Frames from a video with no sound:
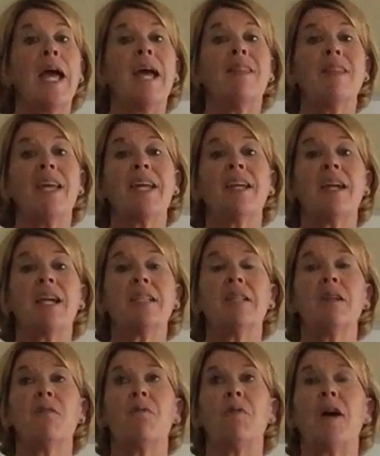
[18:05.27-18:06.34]
and they can
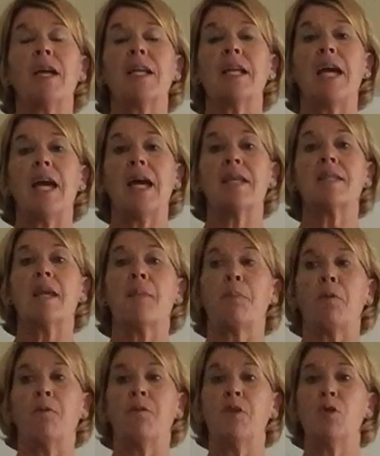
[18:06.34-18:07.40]
identify it as a
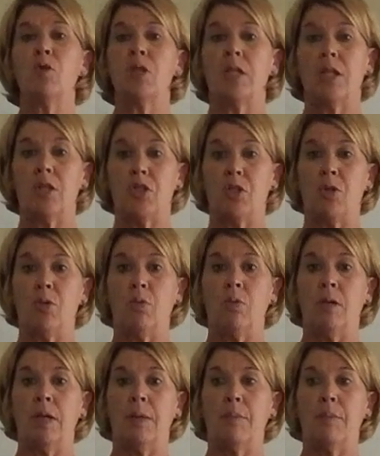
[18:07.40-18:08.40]
perfusion issue,